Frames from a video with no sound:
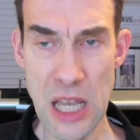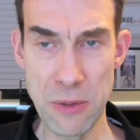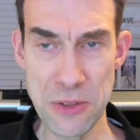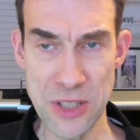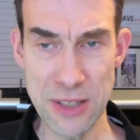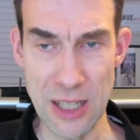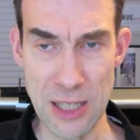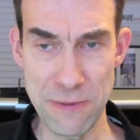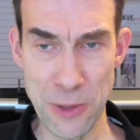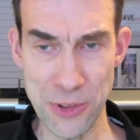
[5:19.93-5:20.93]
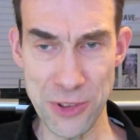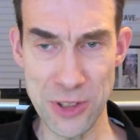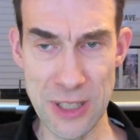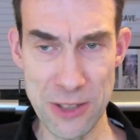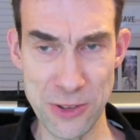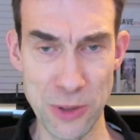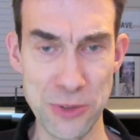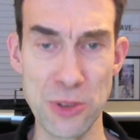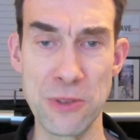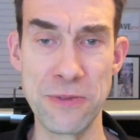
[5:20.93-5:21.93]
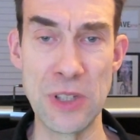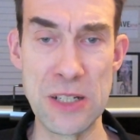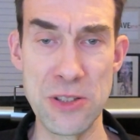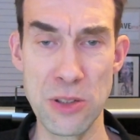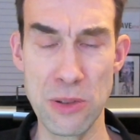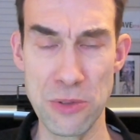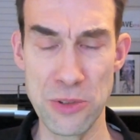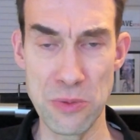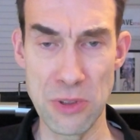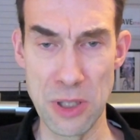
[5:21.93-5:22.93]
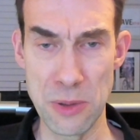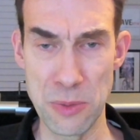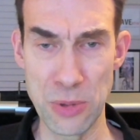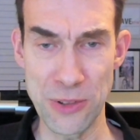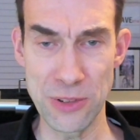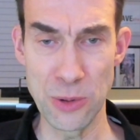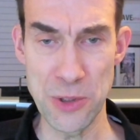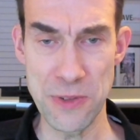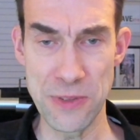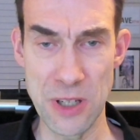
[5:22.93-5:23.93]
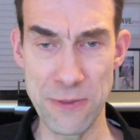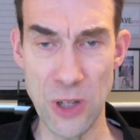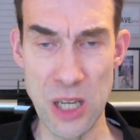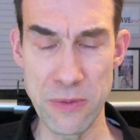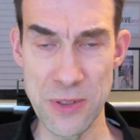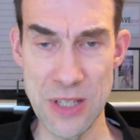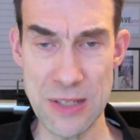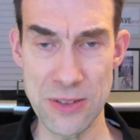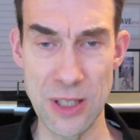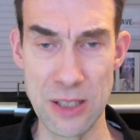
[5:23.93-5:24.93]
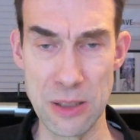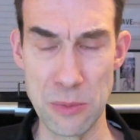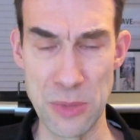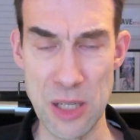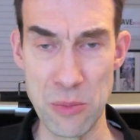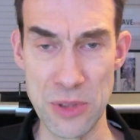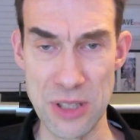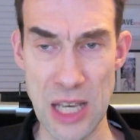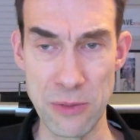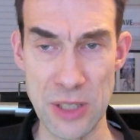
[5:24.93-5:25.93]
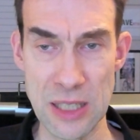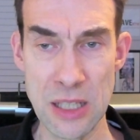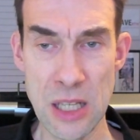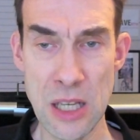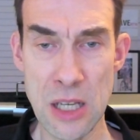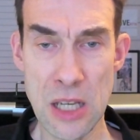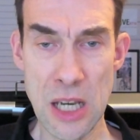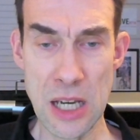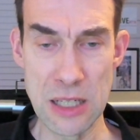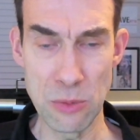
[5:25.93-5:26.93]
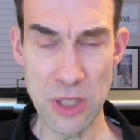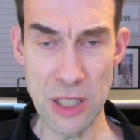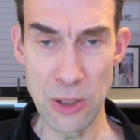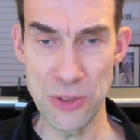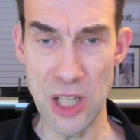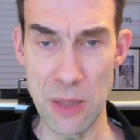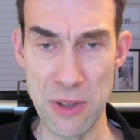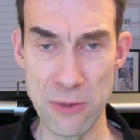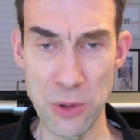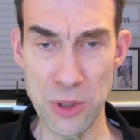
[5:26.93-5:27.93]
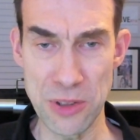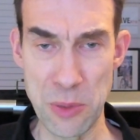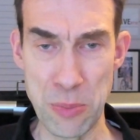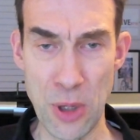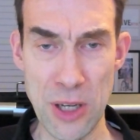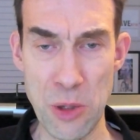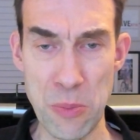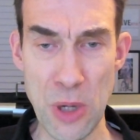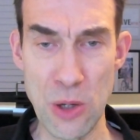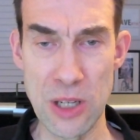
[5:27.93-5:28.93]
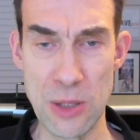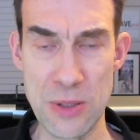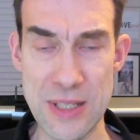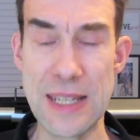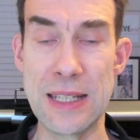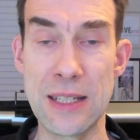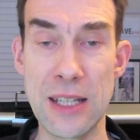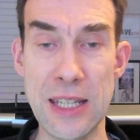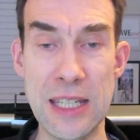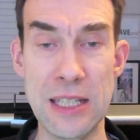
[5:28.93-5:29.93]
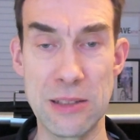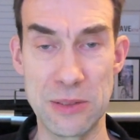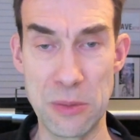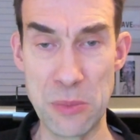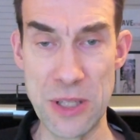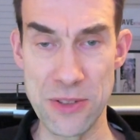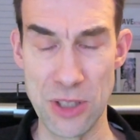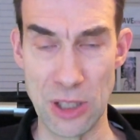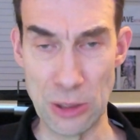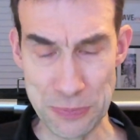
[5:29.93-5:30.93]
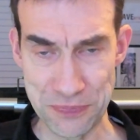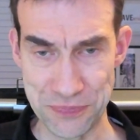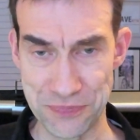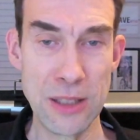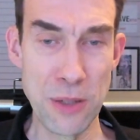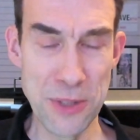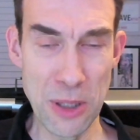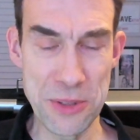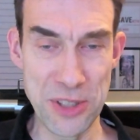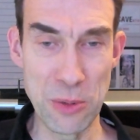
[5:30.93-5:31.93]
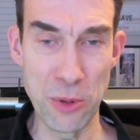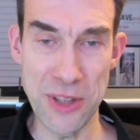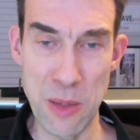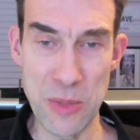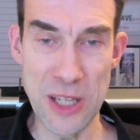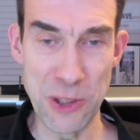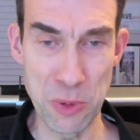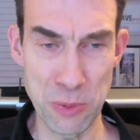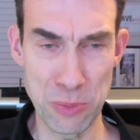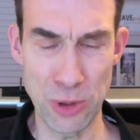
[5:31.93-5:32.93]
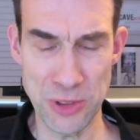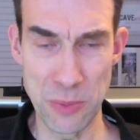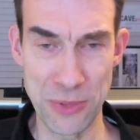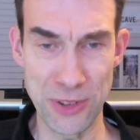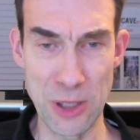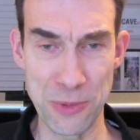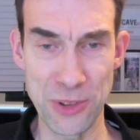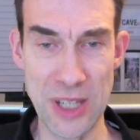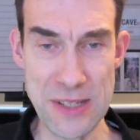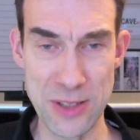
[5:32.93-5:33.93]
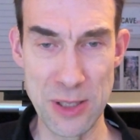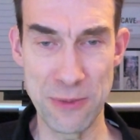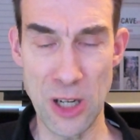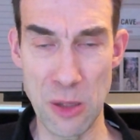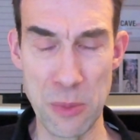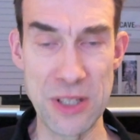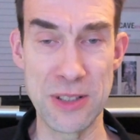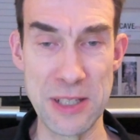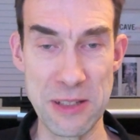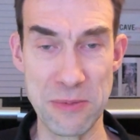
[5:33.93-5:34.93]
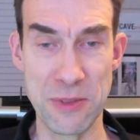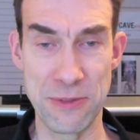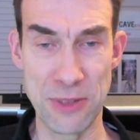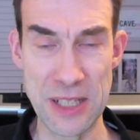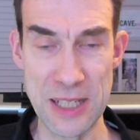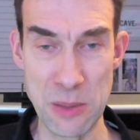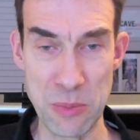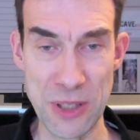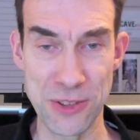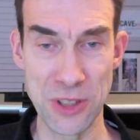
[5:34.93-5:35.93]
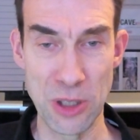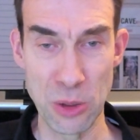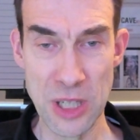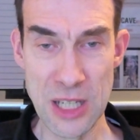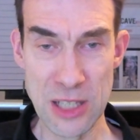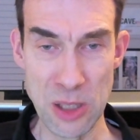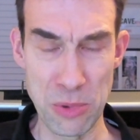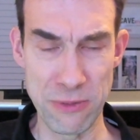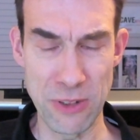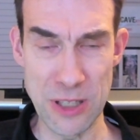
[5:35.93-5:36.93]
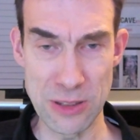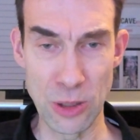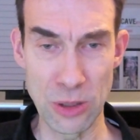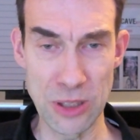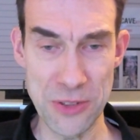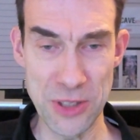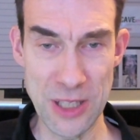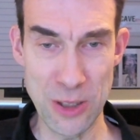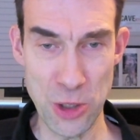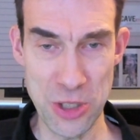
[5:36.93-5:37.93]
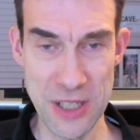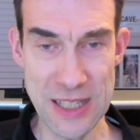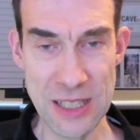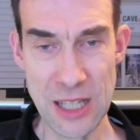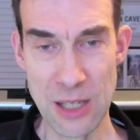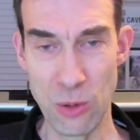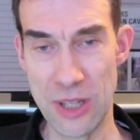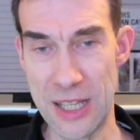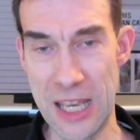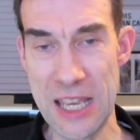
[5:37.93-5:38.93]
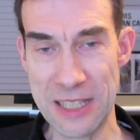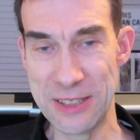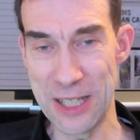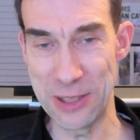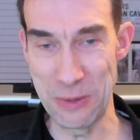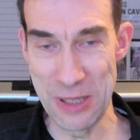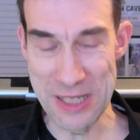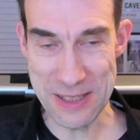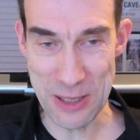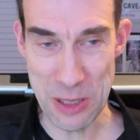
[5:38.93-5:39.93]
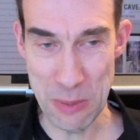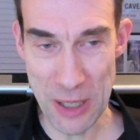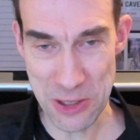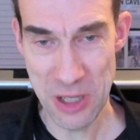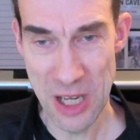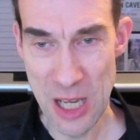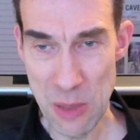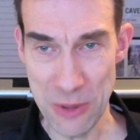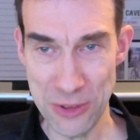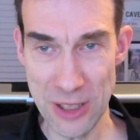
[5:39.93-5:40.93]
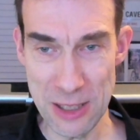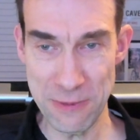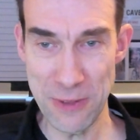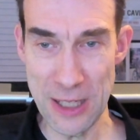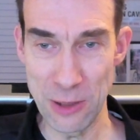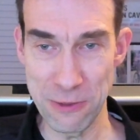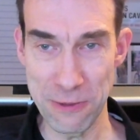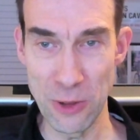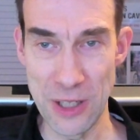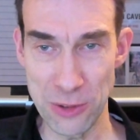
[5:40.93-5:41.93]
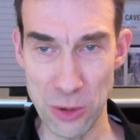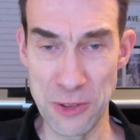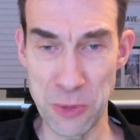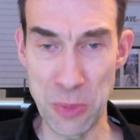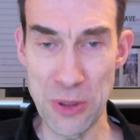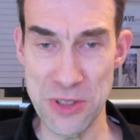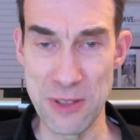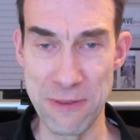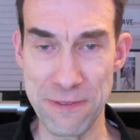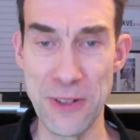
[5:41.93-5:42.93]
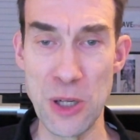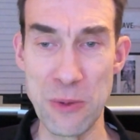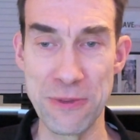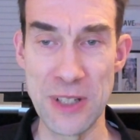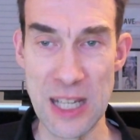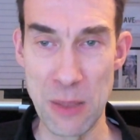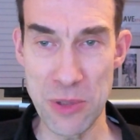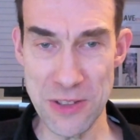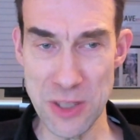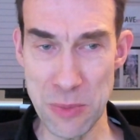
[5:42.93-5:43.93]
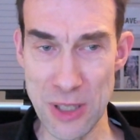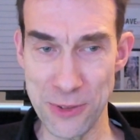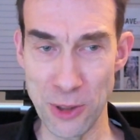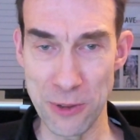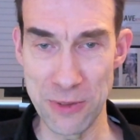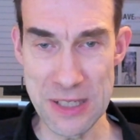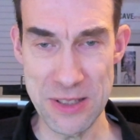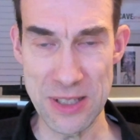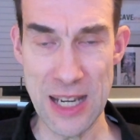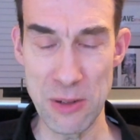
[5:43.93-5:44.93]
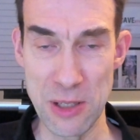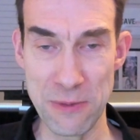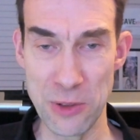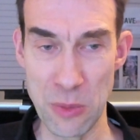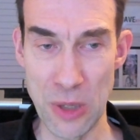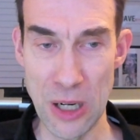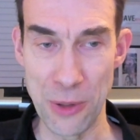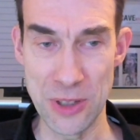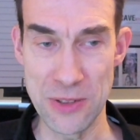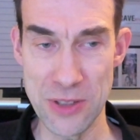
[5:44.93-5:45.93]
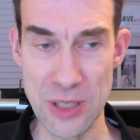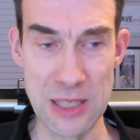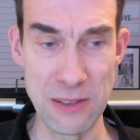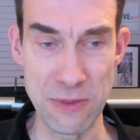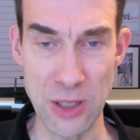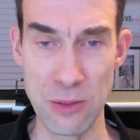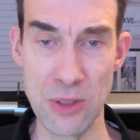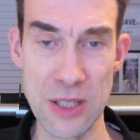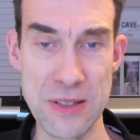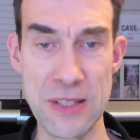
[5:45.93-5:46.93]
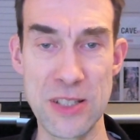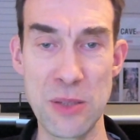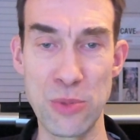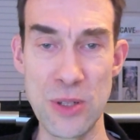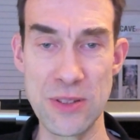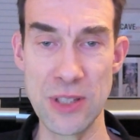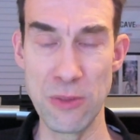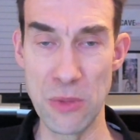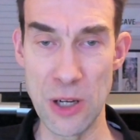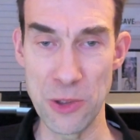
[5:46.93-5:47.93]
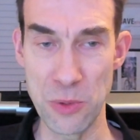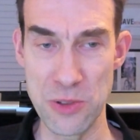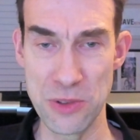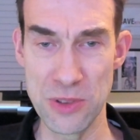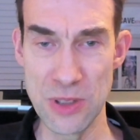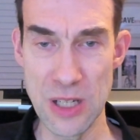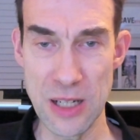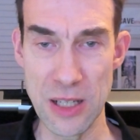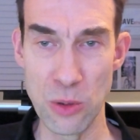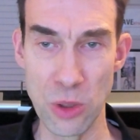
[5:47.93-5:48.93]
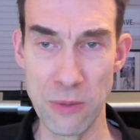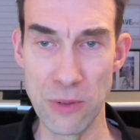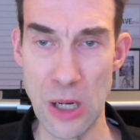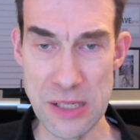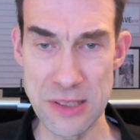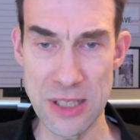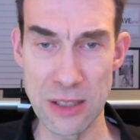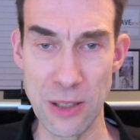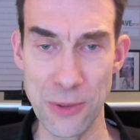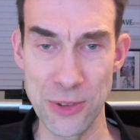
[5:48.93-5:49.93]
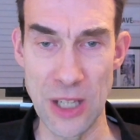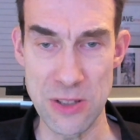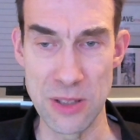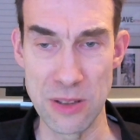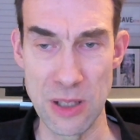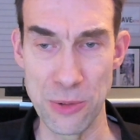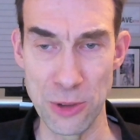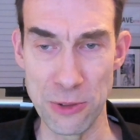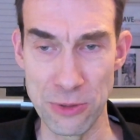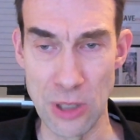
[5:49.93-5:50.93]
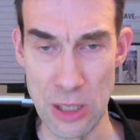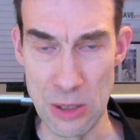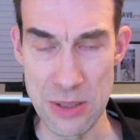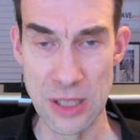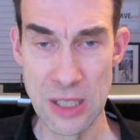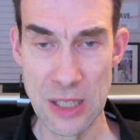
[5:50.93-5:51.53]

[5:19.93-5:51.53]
Having said that, it feels slightly softer on feeling to the Brooks Launch 5 and 6 I remembered having. And what I looked up, they've all got the Biomogo DNA midsole. Now, I've no idea what that means, but Brooks themselves say it's an environmentally friendly midsole that provides long-lasting cushioning. Well, that doesn't really tell you much. But certainly the feeling on foot is responsive, firm feeling, but just a bit of softness to carry you through the miles. And certainly if I can run 16.7 miles, which was nearly all on road, I did a little section that was off-road.